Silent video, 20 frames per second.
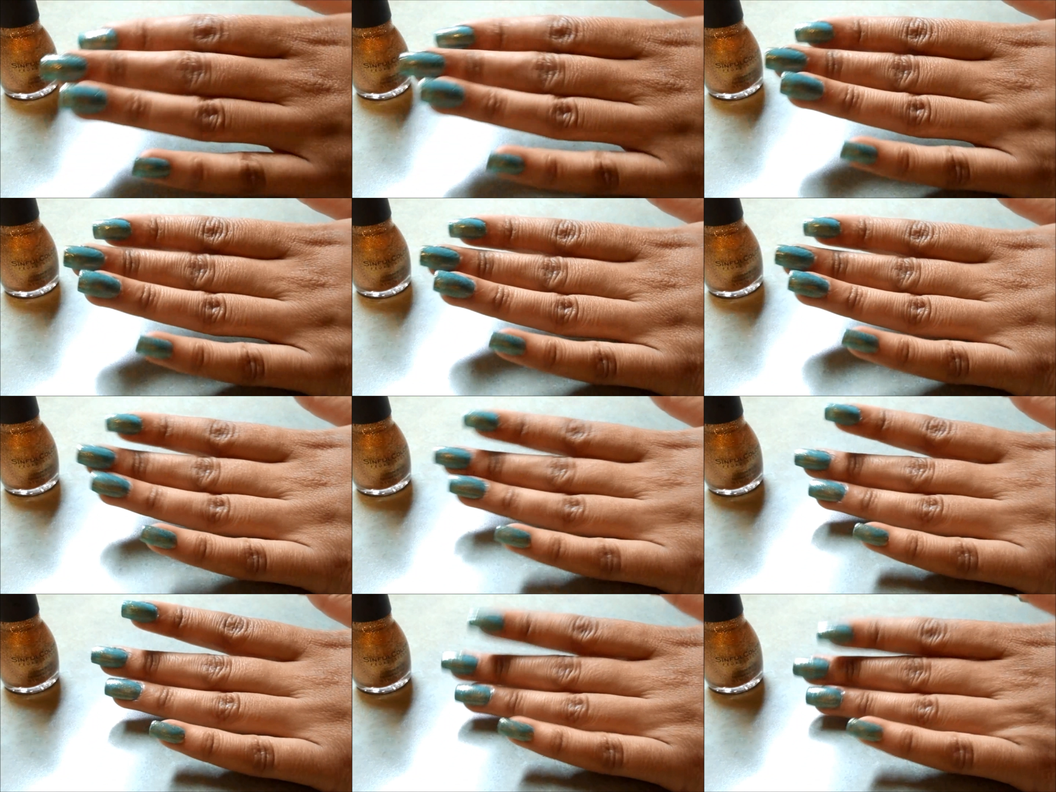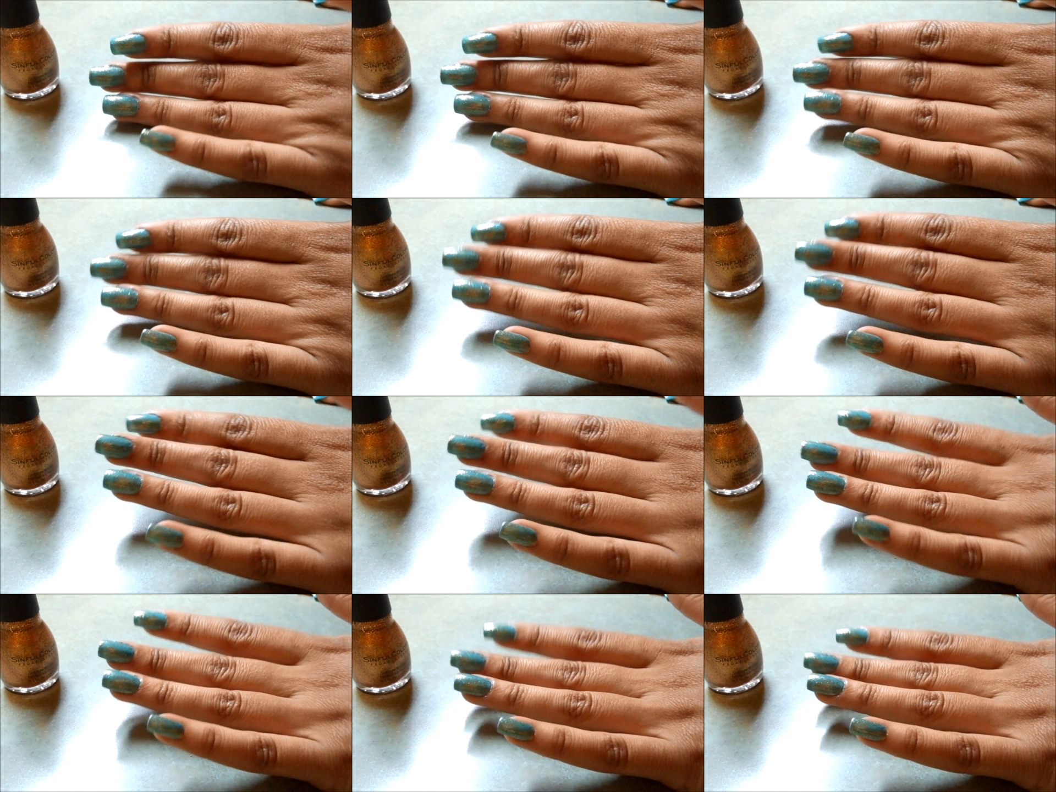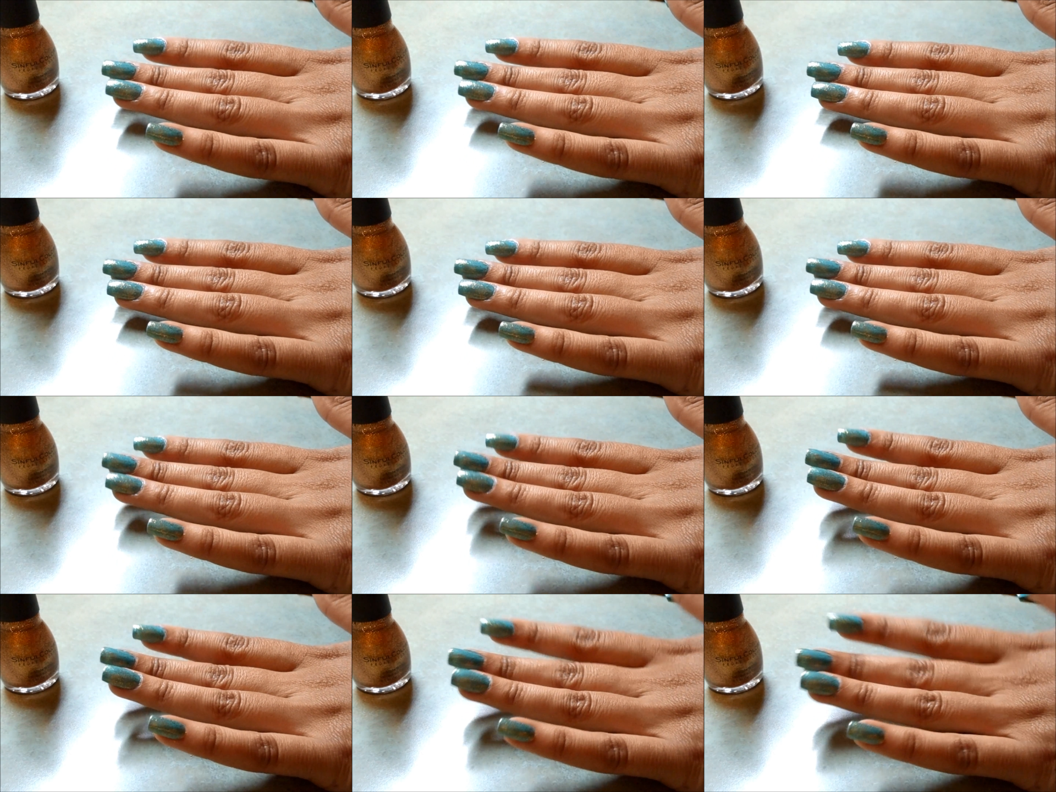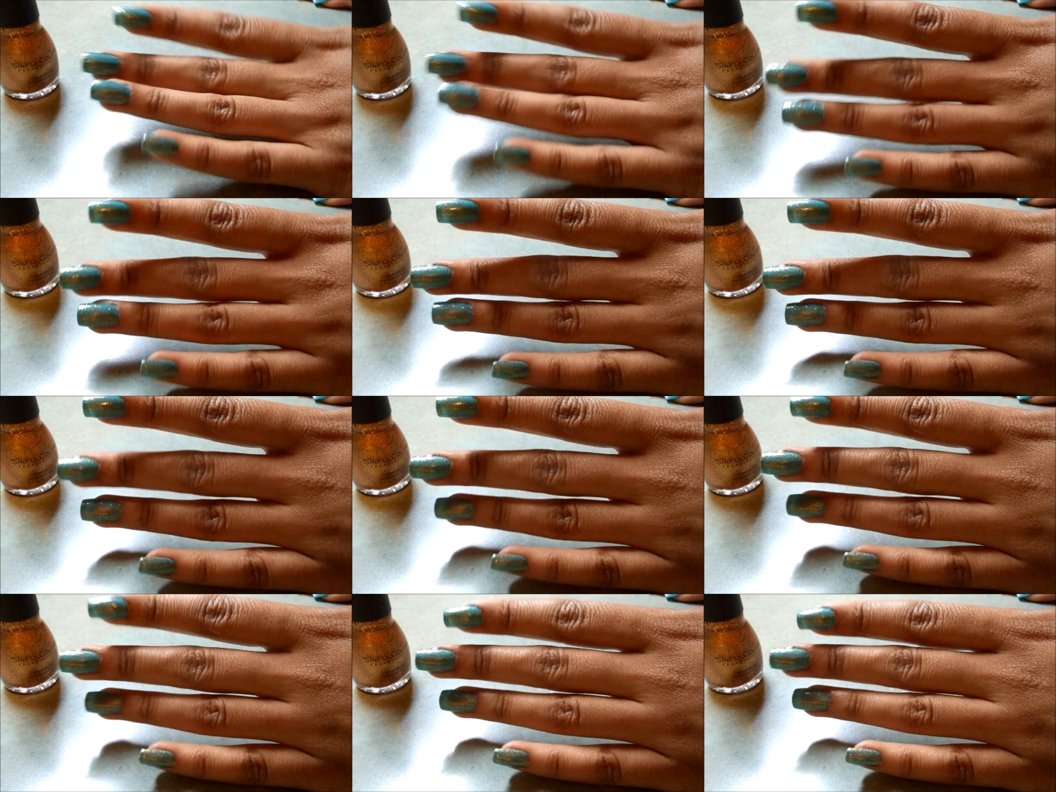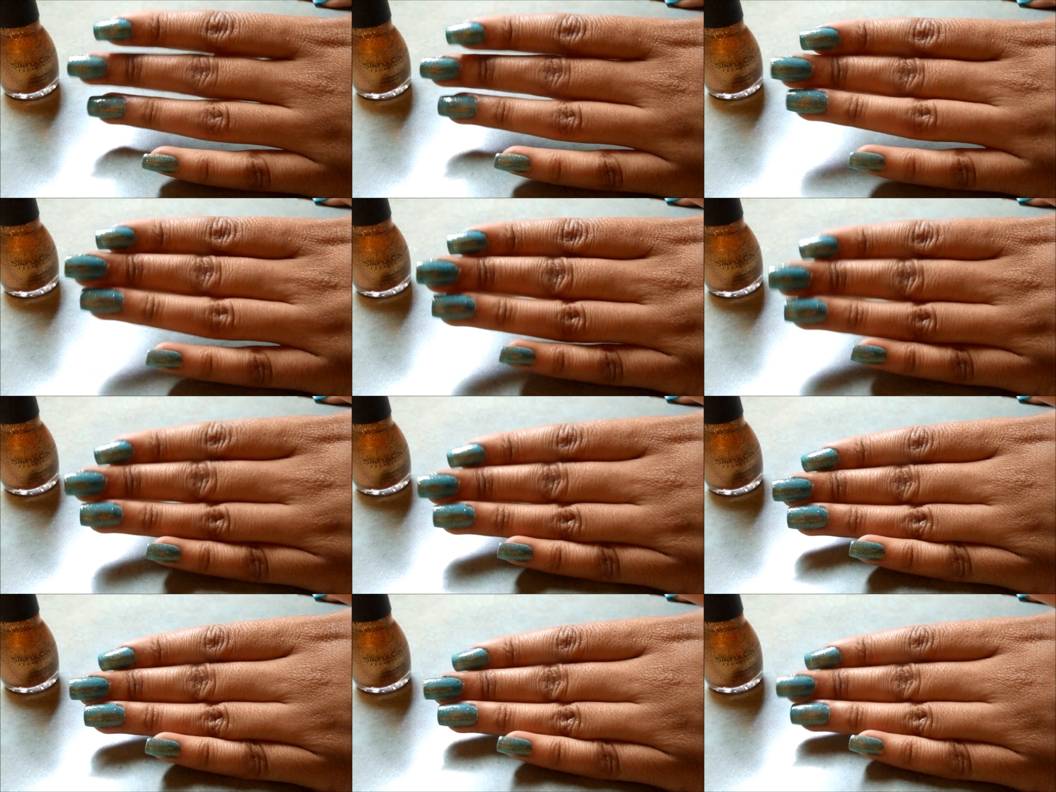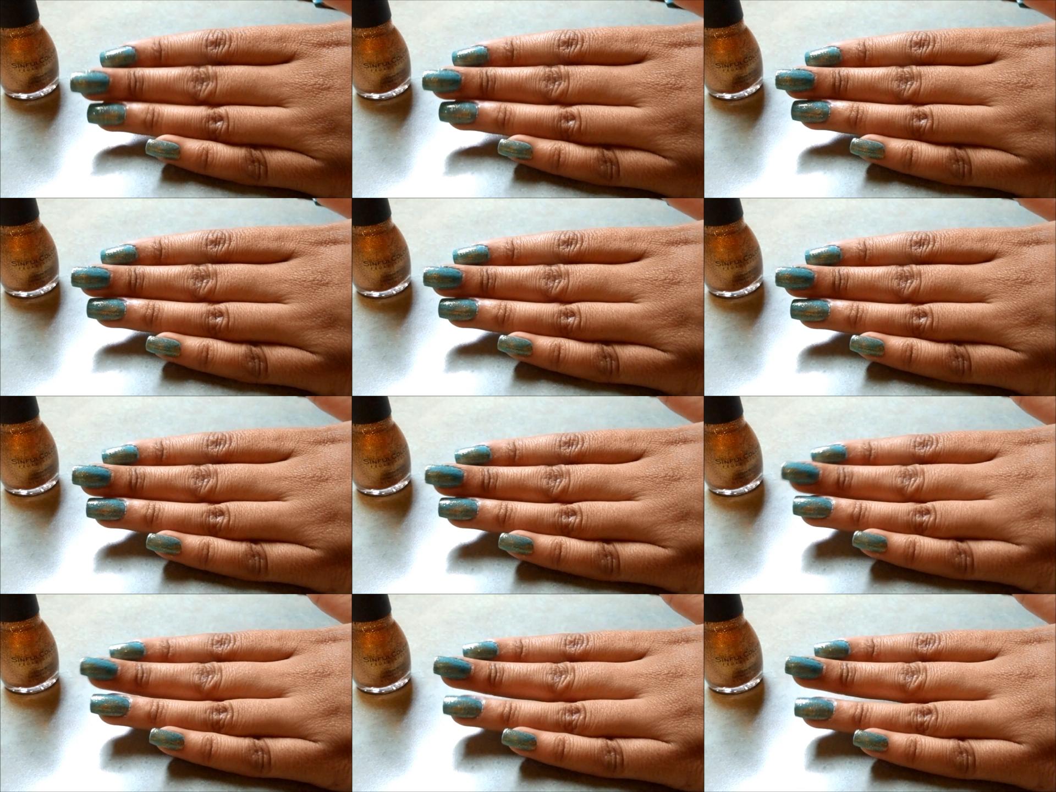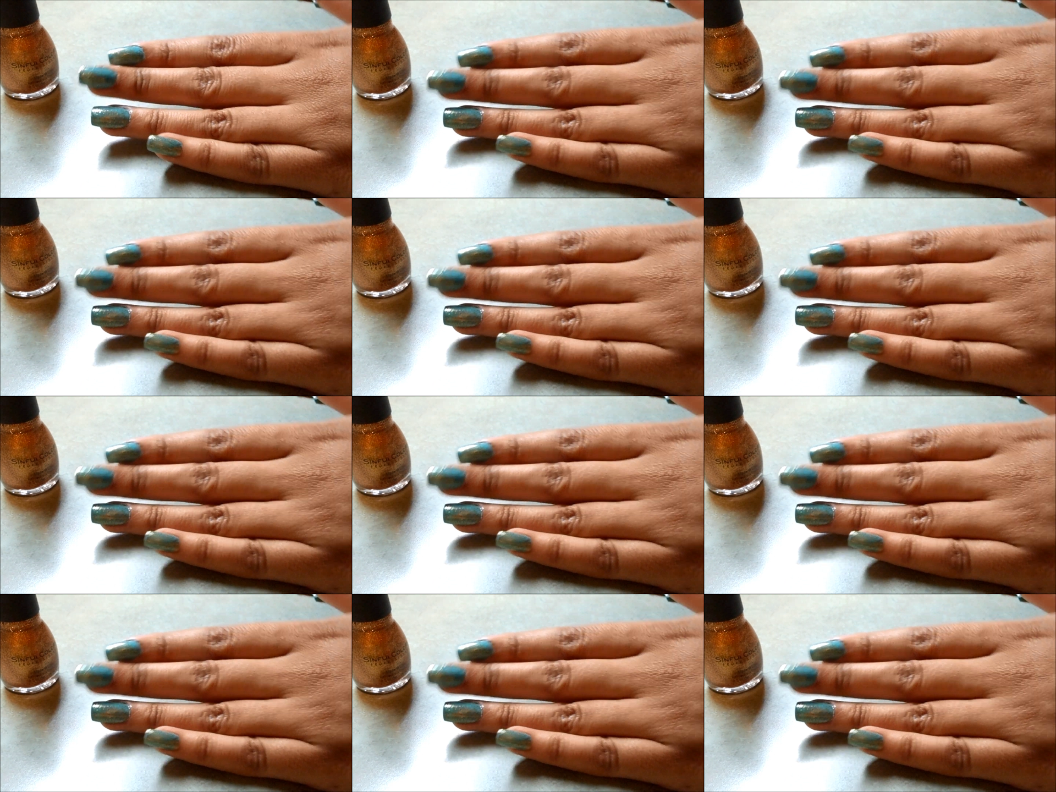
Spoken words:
Nobody's mouth can be seen.